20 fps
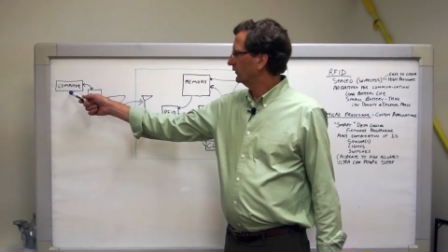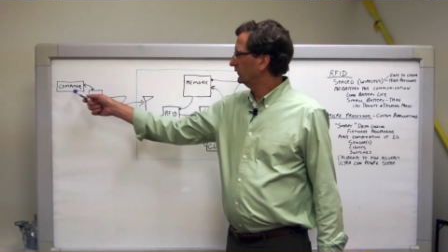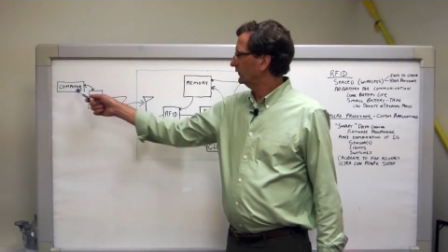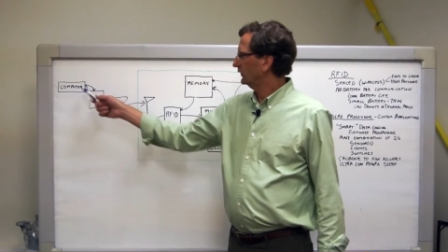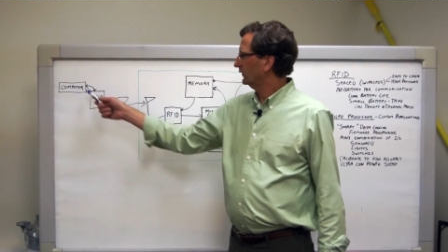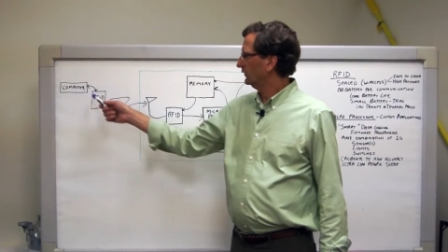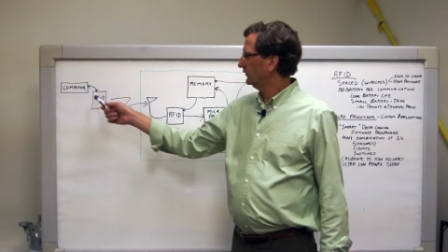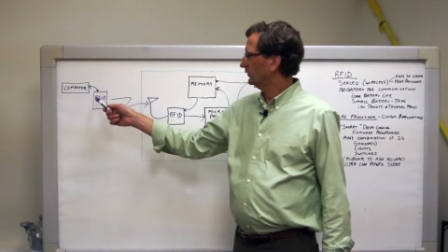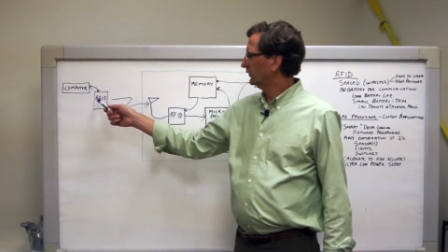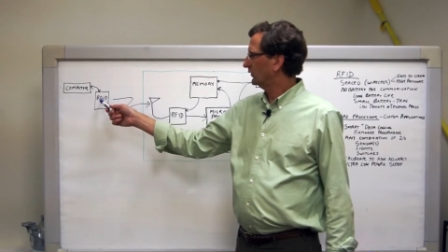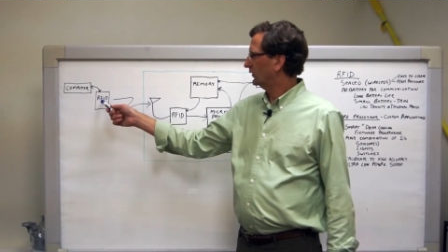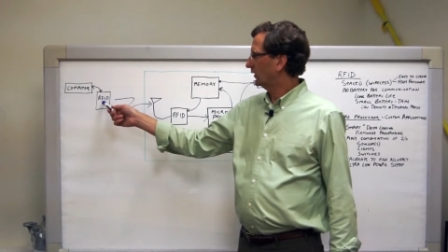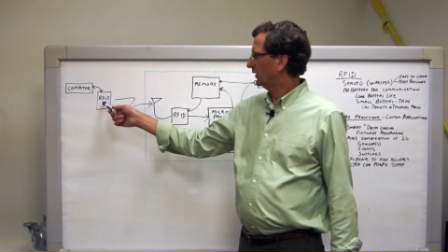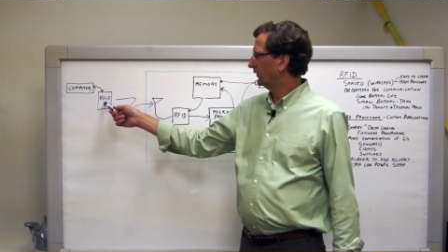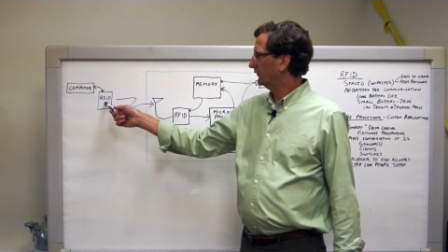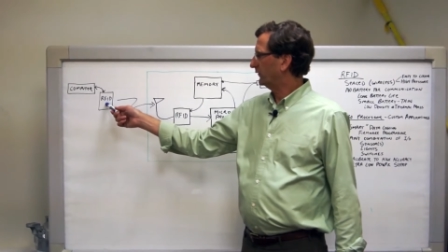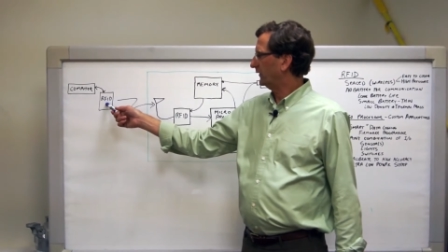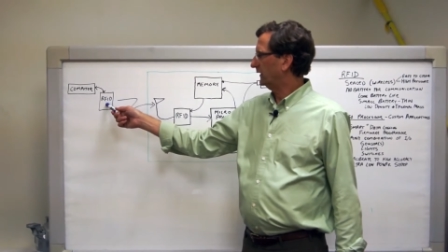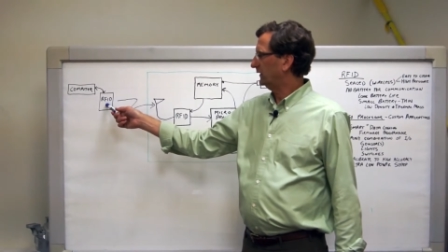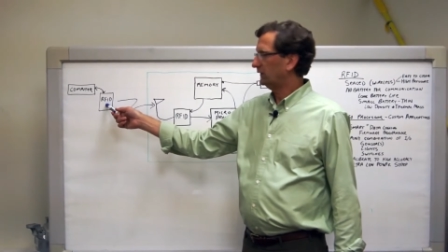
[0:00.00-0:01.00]
is hooked to an R
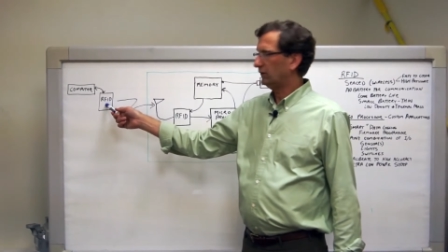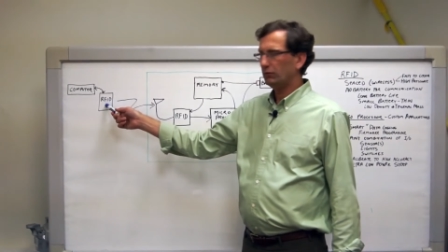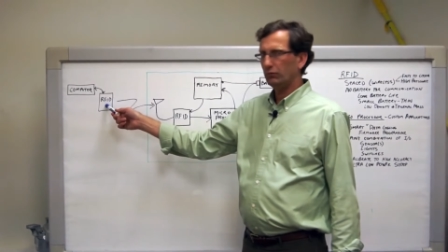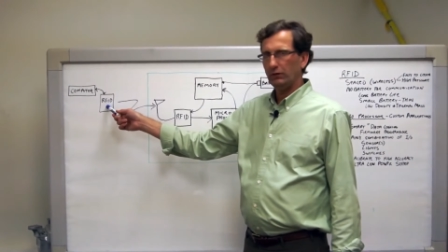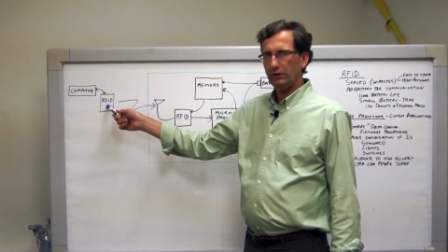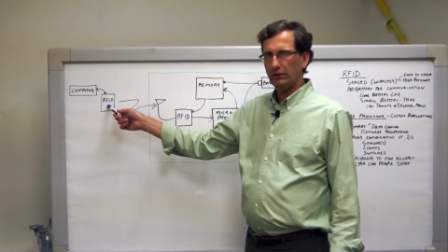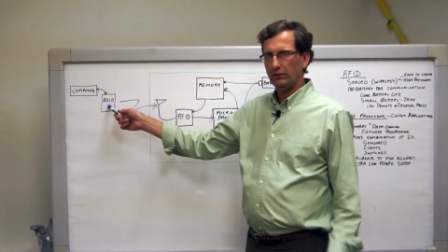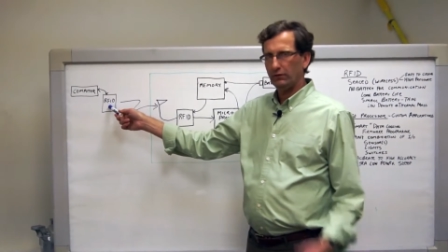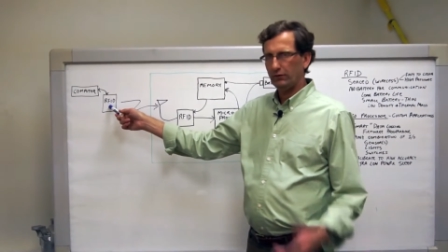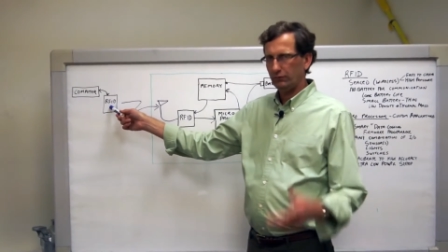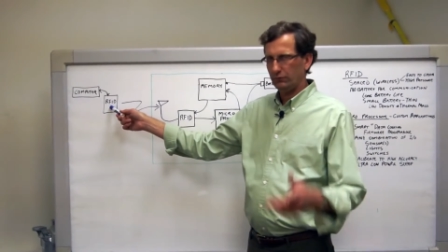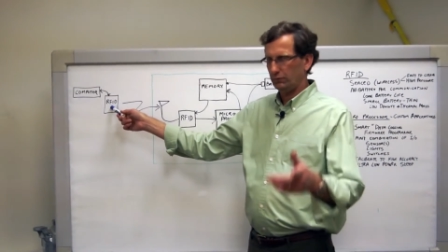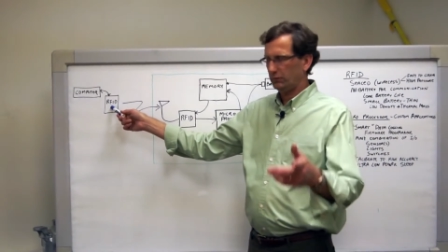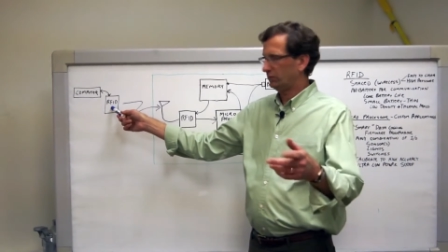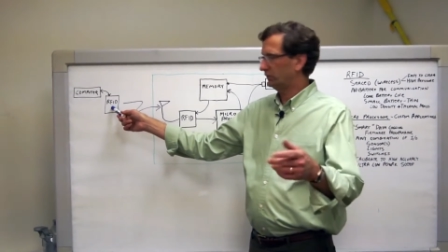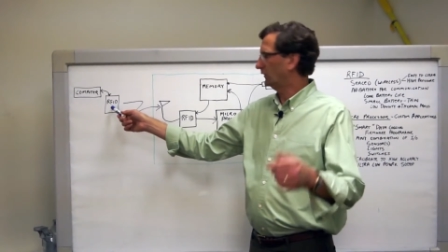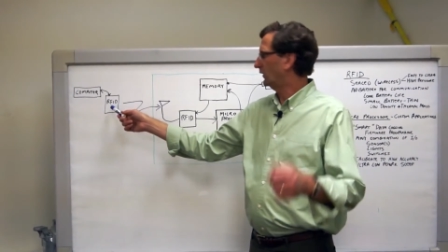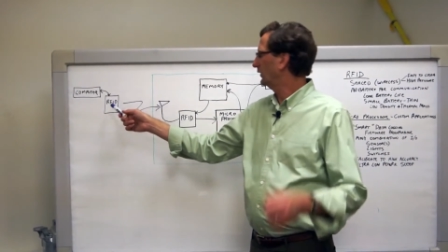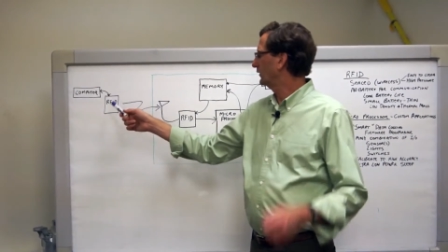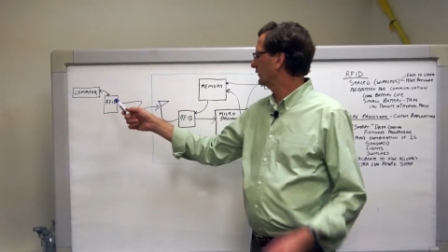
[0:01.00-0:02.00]
F I D reader as we
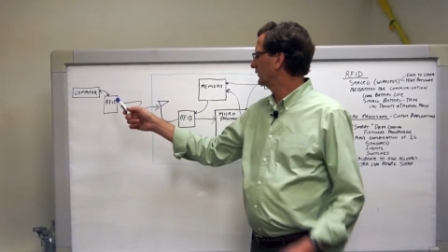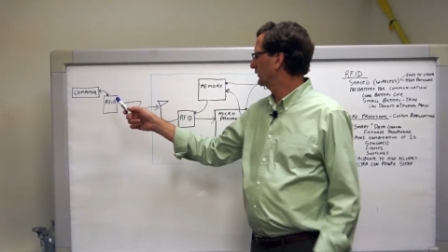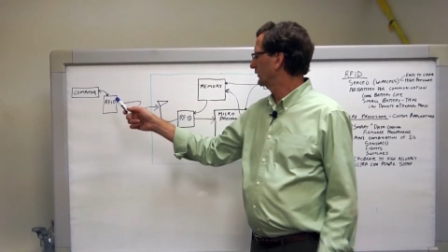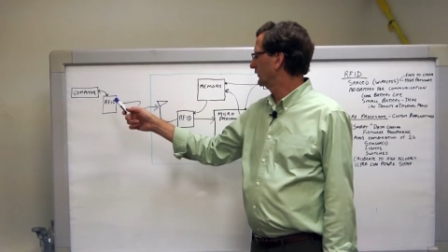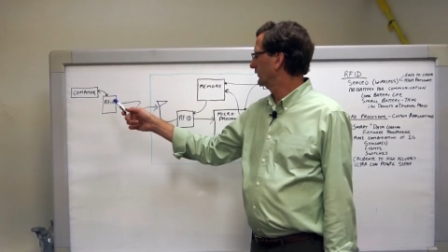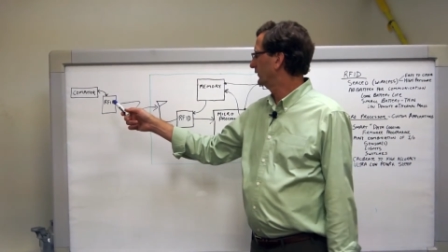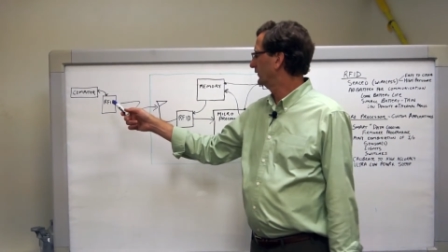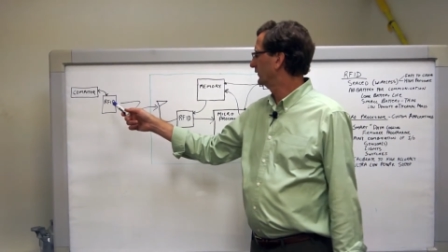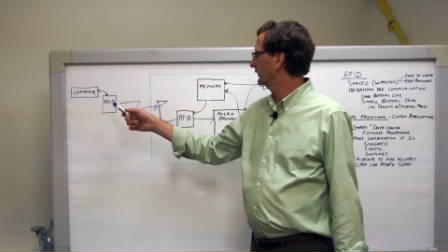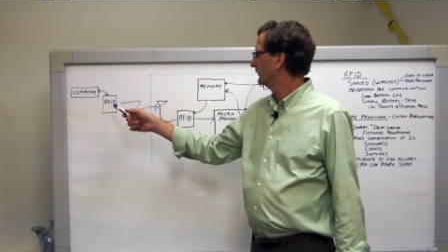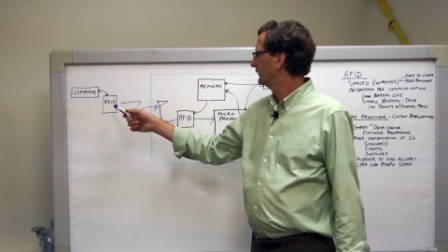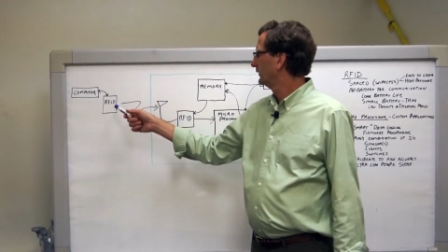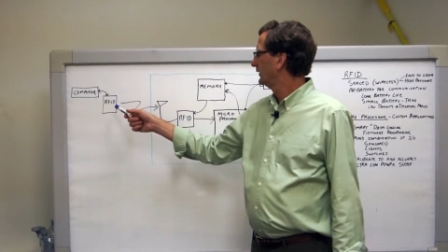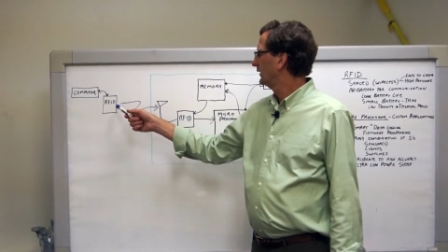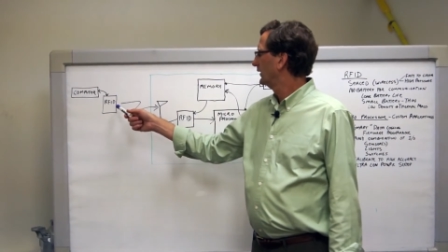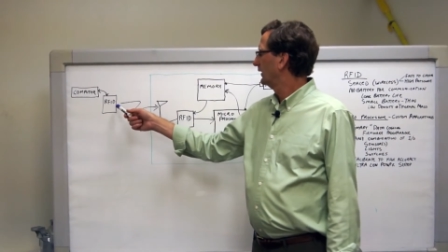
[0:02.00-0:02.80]
saw earlier,